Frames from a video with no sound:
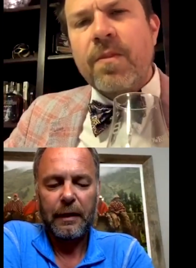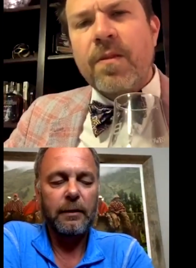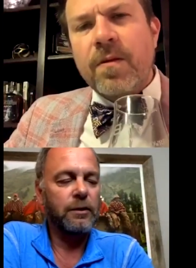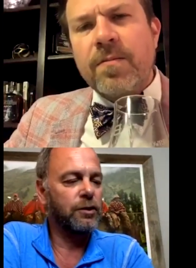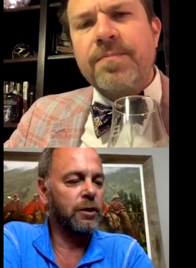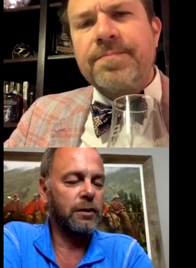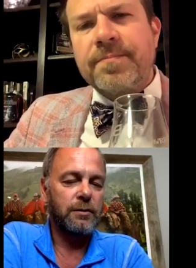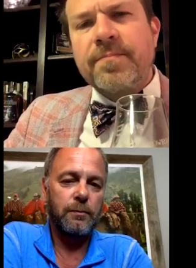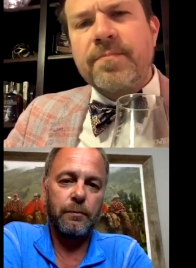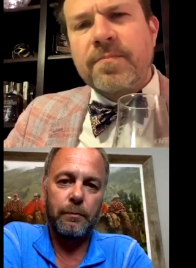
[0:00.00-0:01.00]
Speaker 1: Just
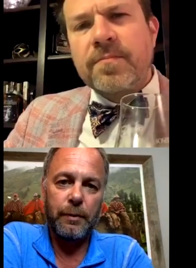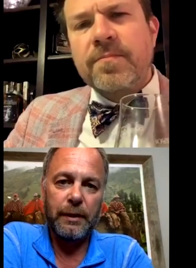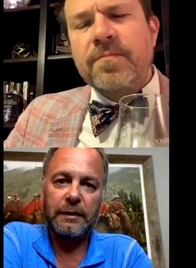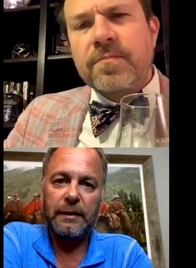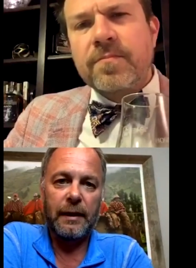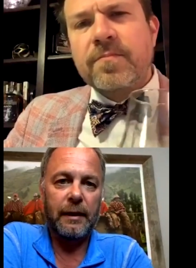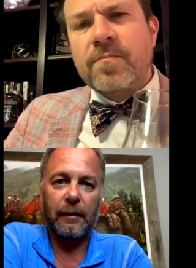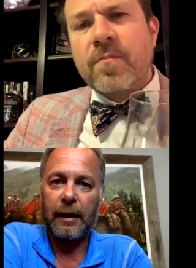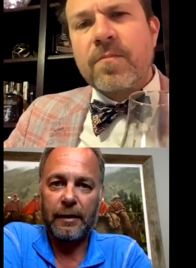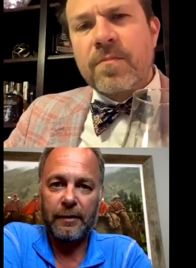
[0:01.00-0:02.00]
beat the hell out
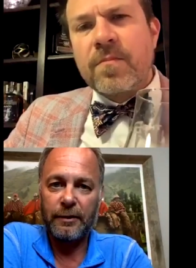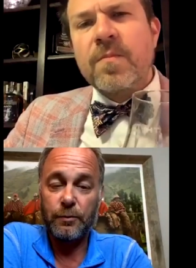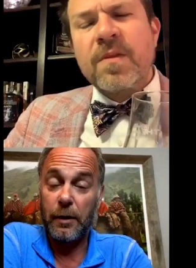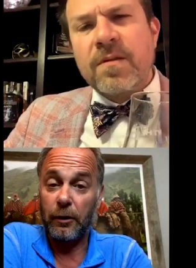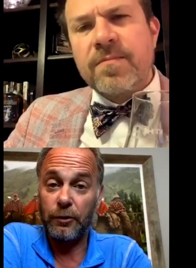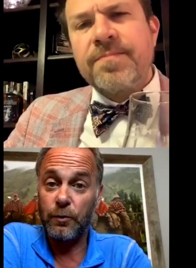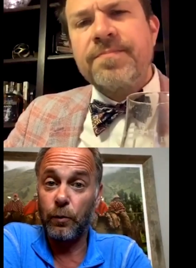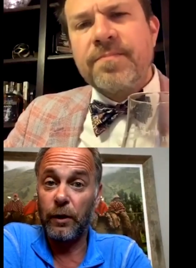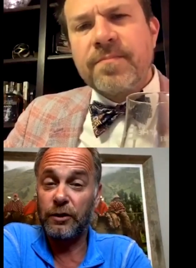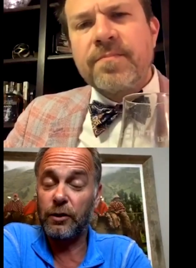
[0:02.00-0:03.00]
of these barrels,
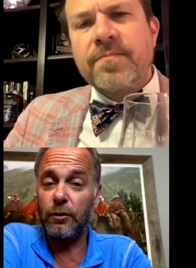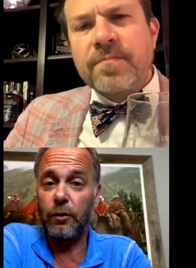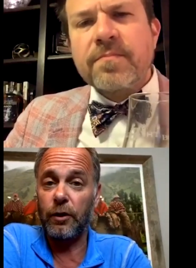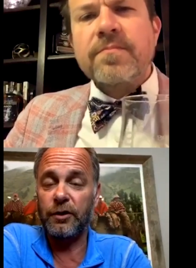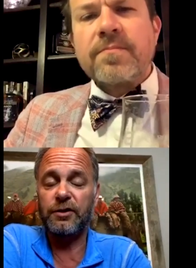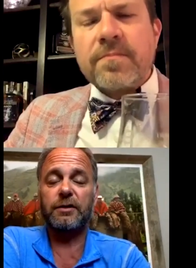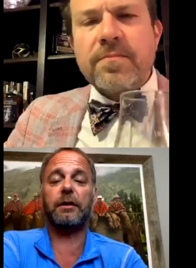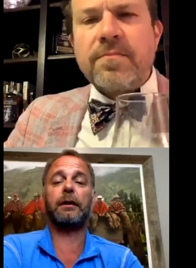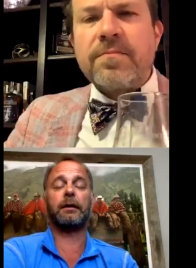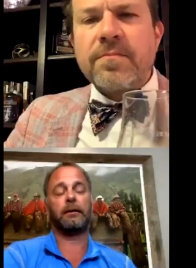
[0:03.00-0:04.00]
which caused
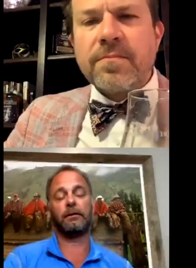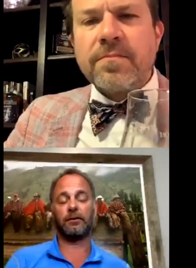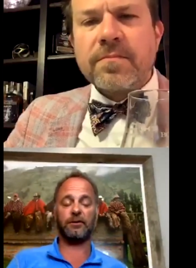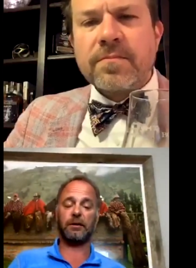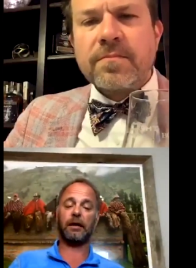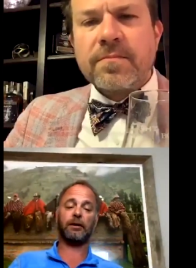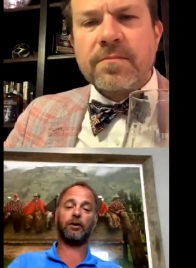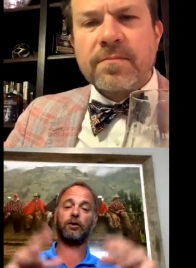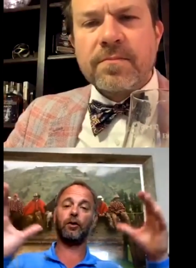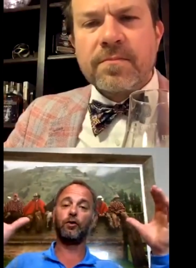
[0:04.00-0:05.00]
just a
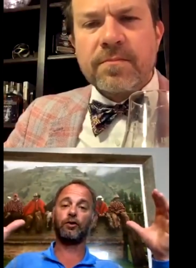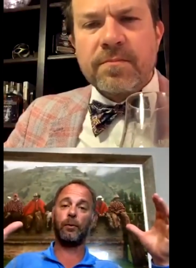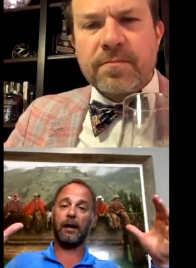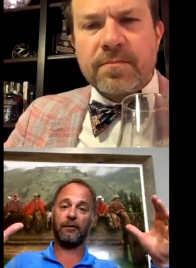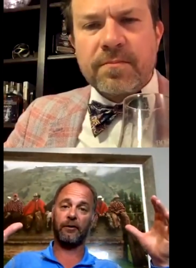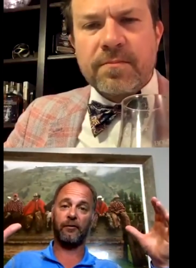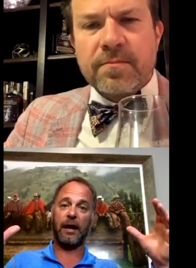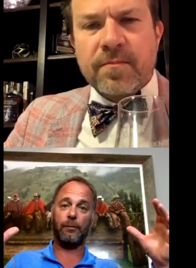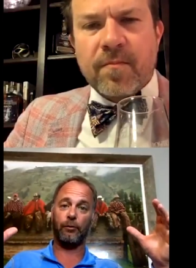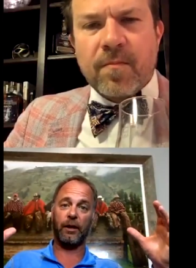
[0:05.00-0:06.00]
huge amount of
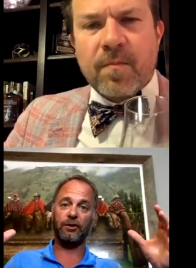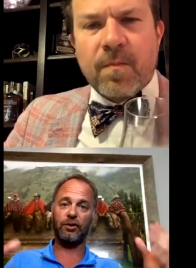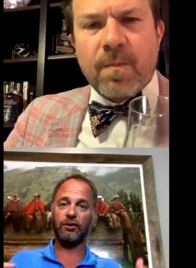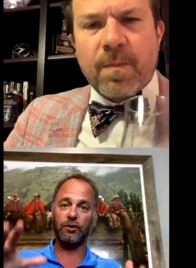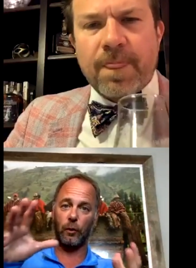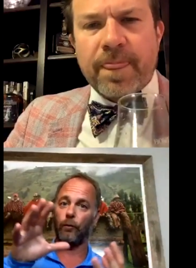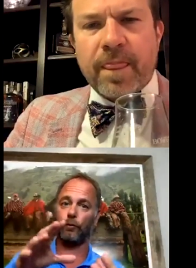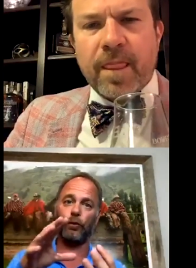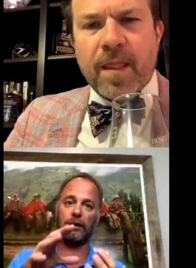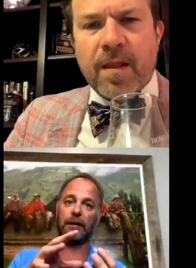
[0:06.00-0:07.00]
evaporation. So it
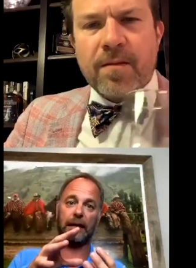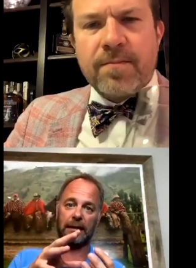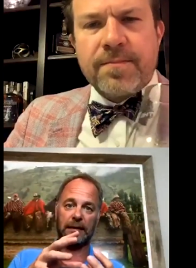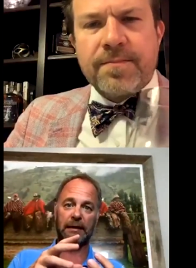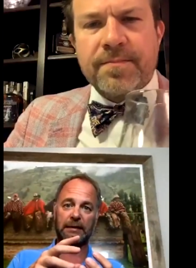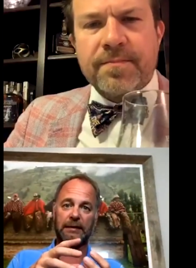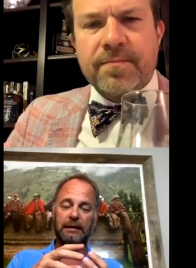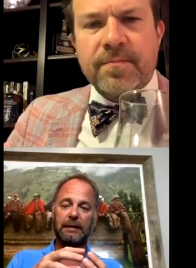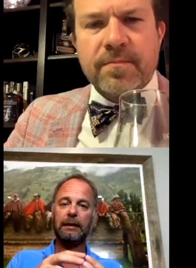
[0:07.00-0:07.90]
really condensed it